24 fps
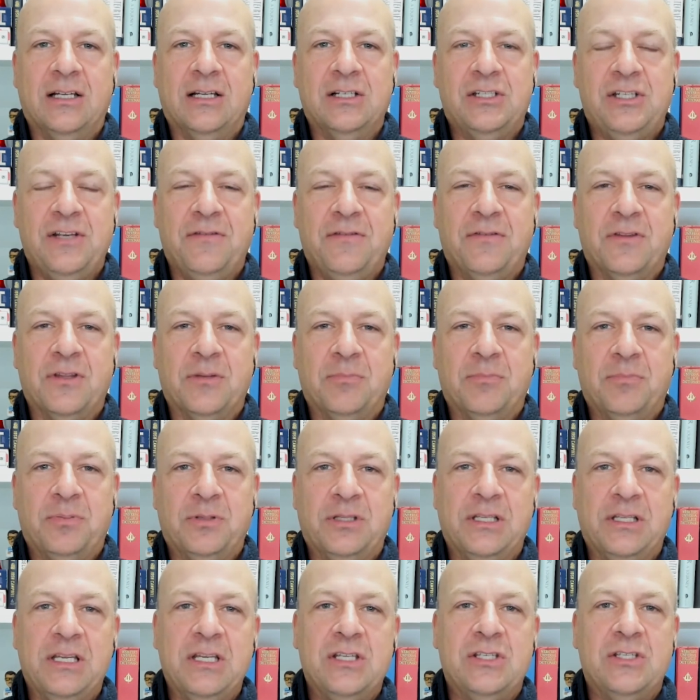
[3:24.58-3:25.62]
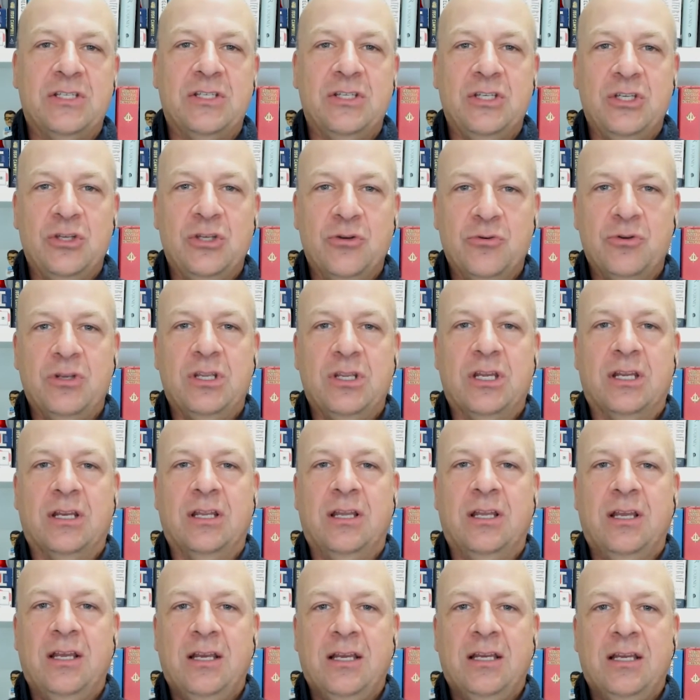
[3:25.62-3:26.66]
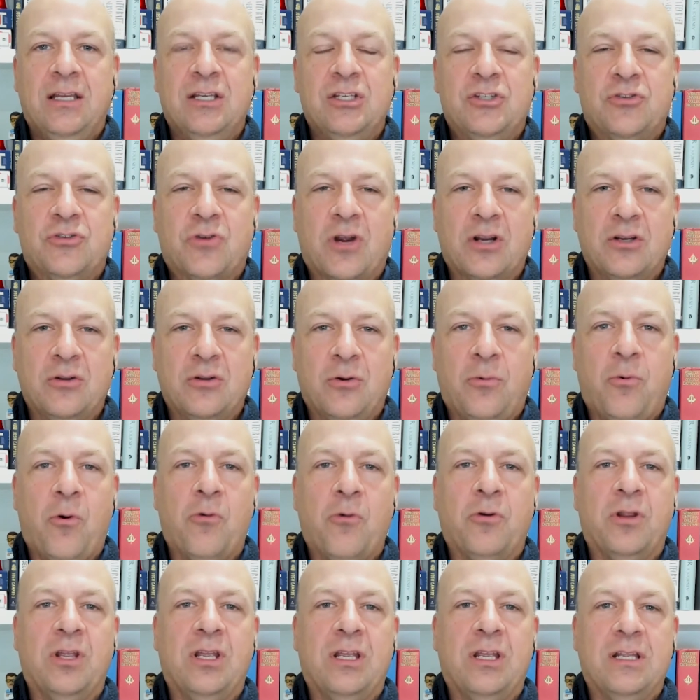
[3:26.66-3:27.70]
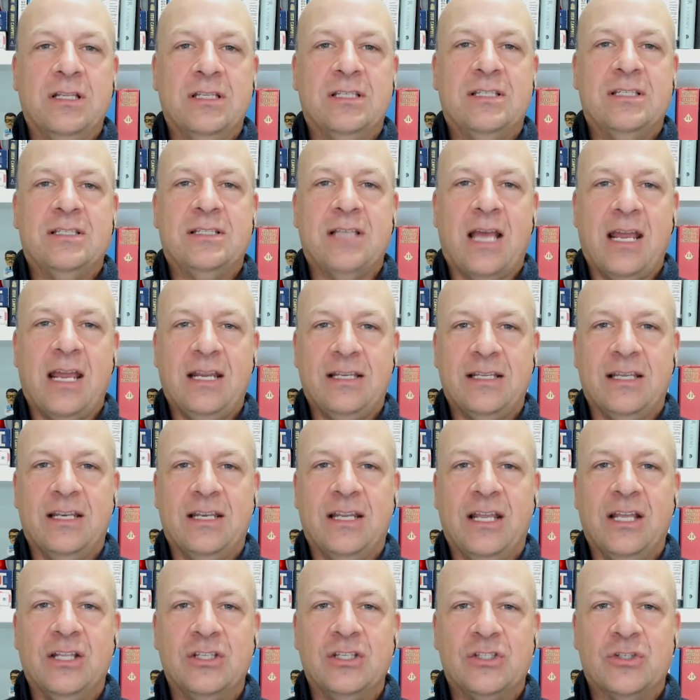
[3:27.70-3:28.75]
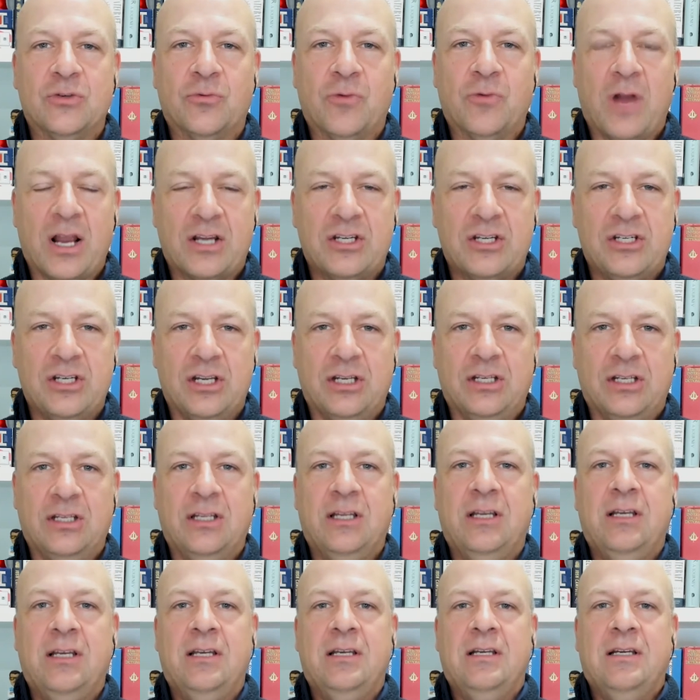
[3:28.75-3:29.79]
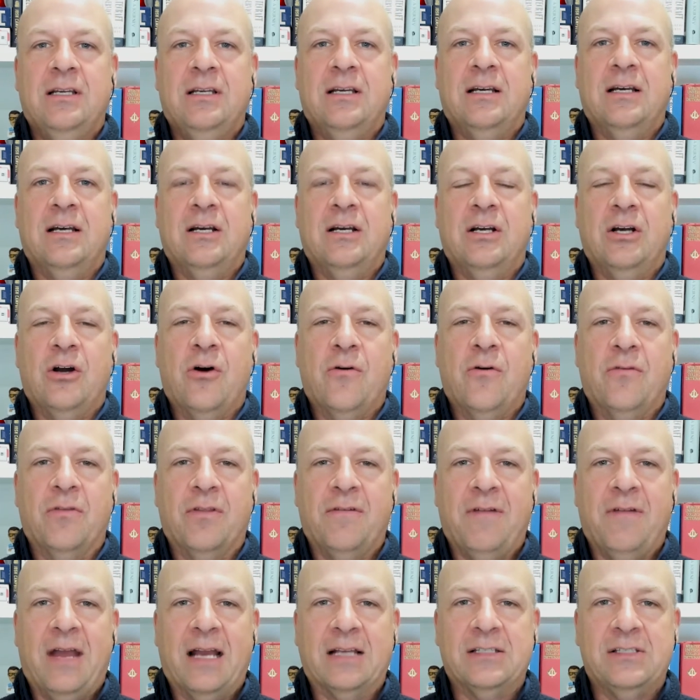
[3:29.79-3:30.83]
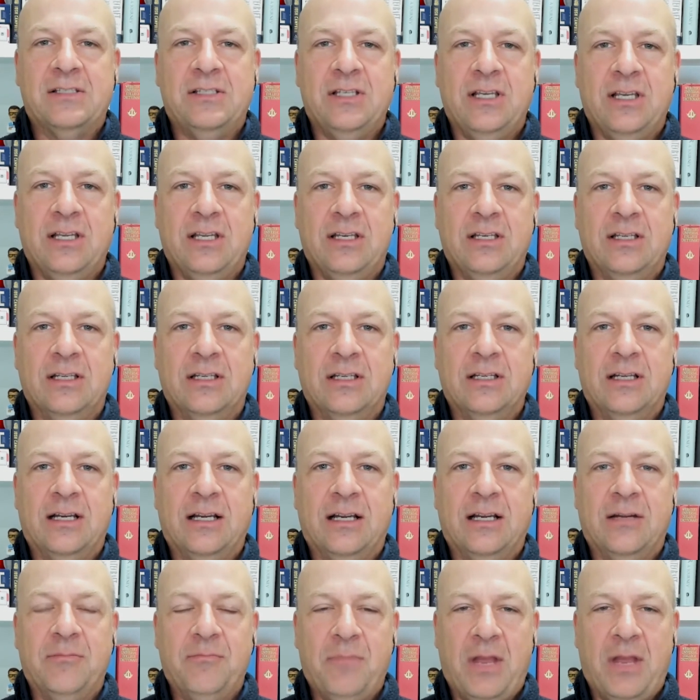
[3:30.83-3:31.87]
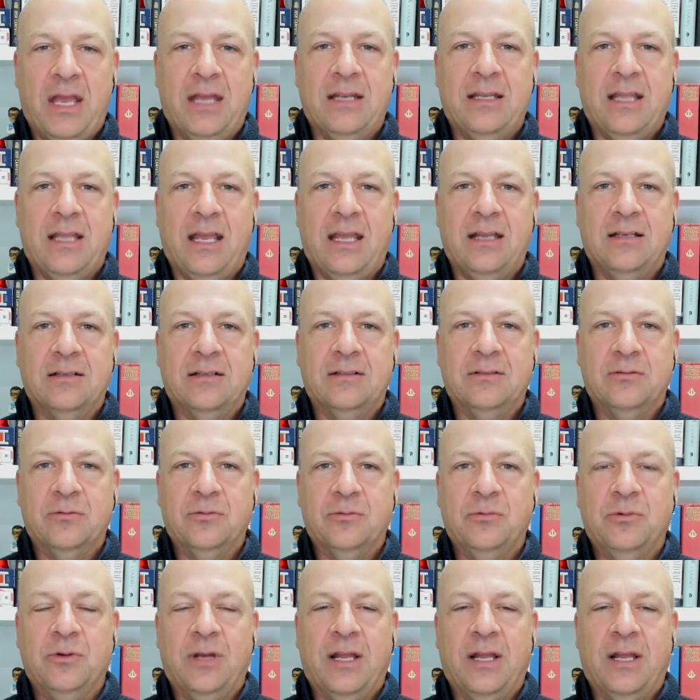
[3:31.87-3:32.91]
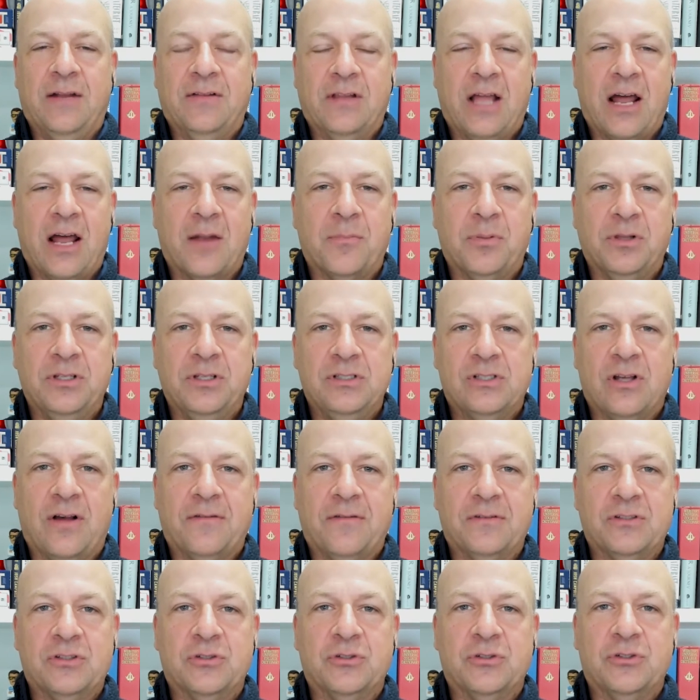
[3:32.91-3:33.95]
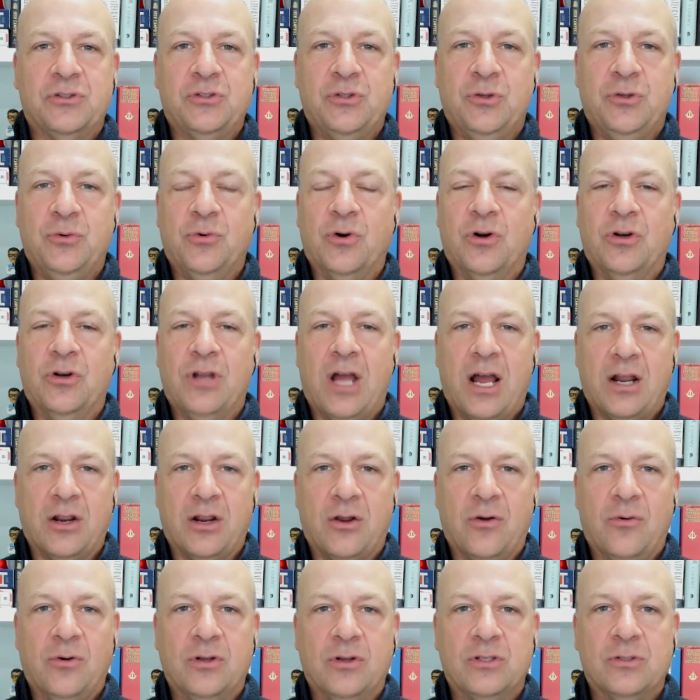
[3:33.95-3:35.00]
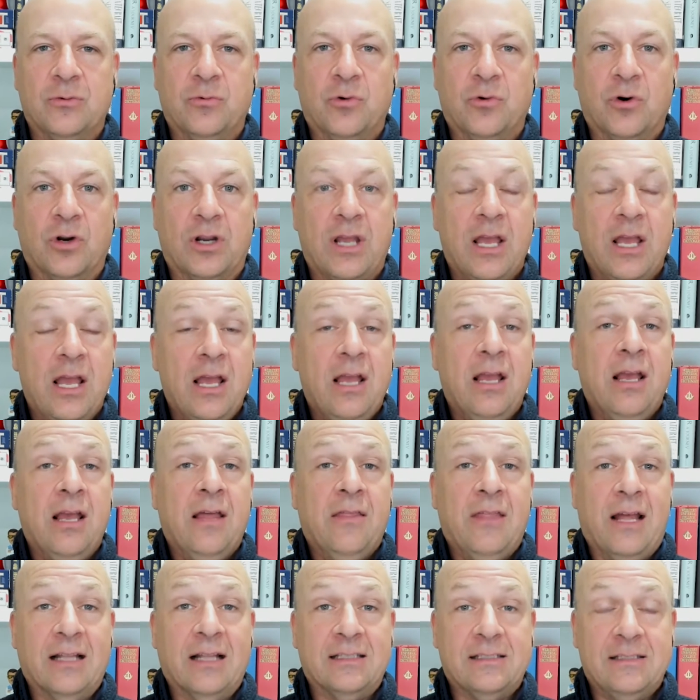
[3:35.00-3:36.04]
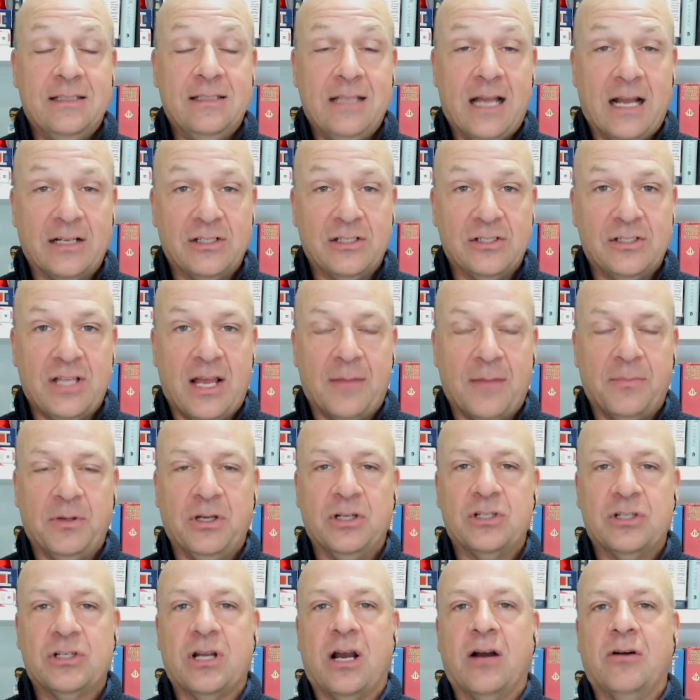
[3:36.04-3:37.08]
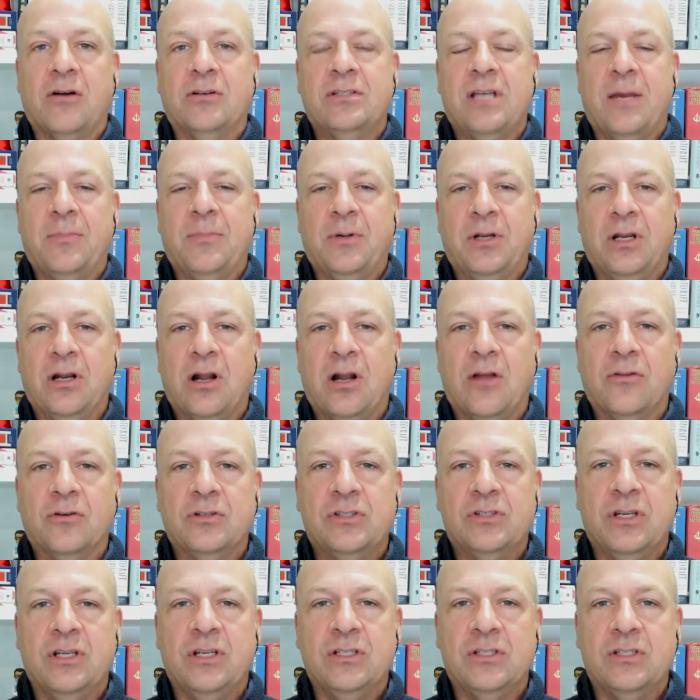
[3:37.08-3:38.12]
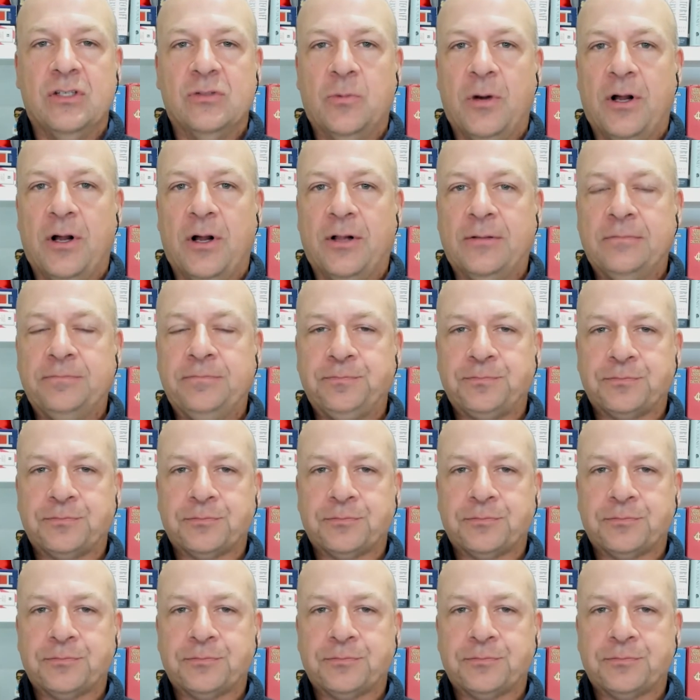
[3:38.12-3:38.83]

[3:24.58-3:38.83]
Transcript: chief of the police union is trying to, quote, incite an insurrection over the vaccine mandate. We had a lot of police officers who are not going to work. That's not just happening in Chicago. It's happening in other cities as well.